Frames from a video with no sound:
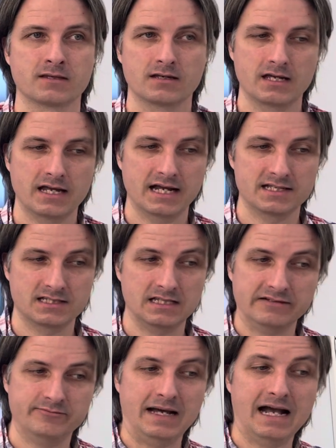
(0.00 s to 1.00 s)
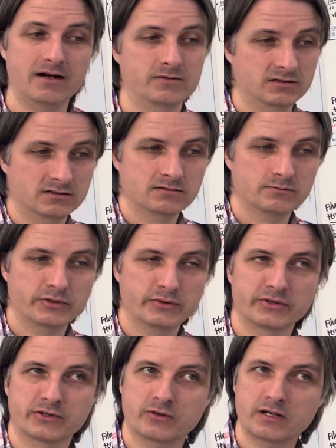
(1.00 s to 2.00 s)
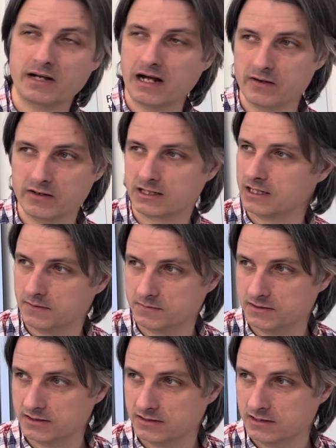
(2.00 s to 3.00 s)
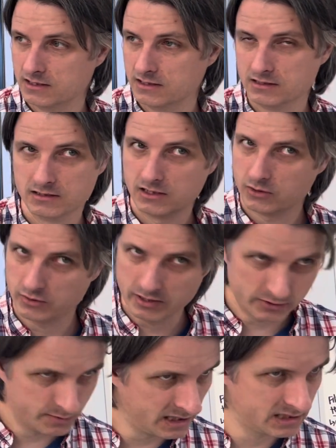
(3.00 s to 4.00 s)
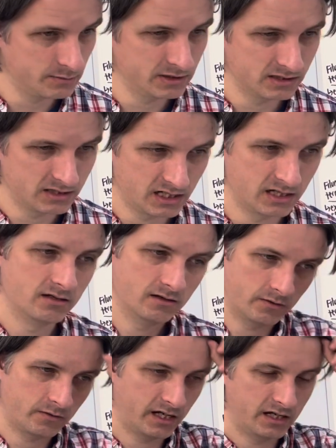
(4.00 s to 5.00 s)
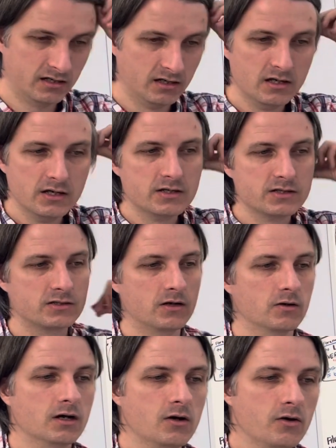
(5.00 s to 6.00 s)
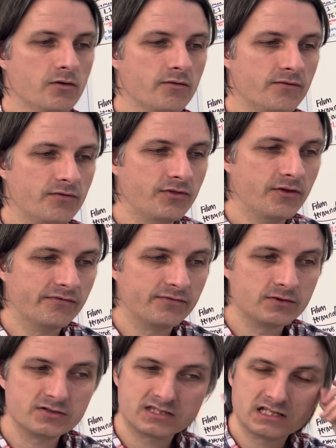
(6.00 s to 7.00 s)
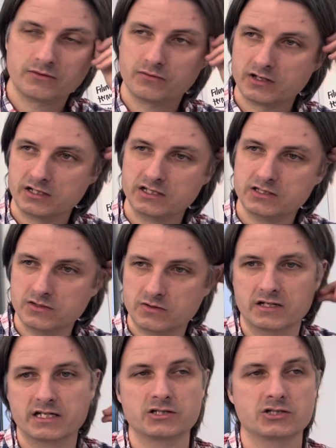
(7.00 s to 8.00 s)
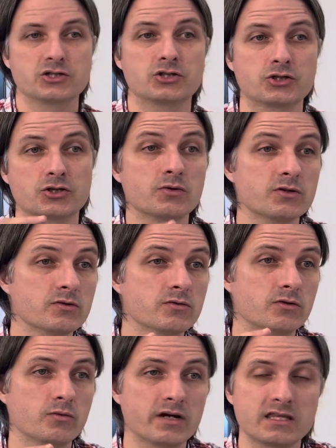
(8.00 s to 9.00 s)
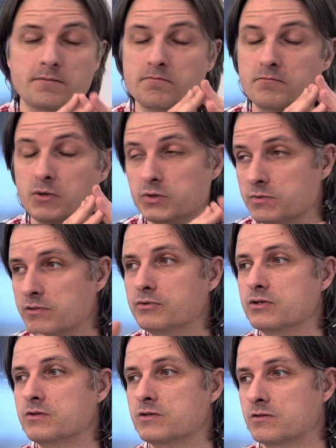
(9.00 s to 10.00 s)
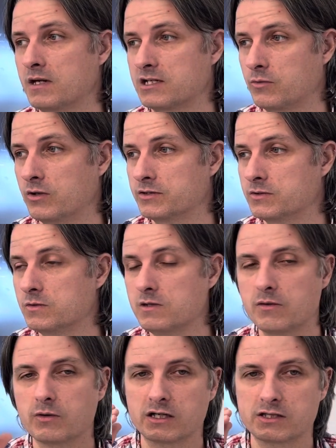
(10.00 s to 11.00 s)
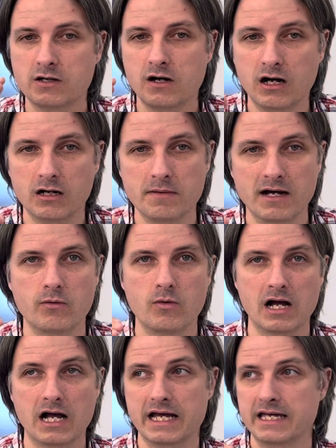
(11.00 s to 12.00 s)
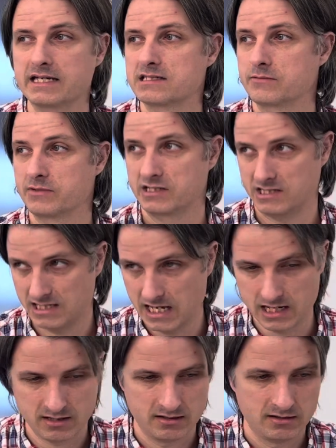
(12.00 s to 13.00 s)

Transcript: It has a lot of power, but with great power comes great responsibility. Okay, so the first thing that we're gonna do is just show you the way that most people use the Magic Wand tool, and we're gonna talk about why it's a mistake.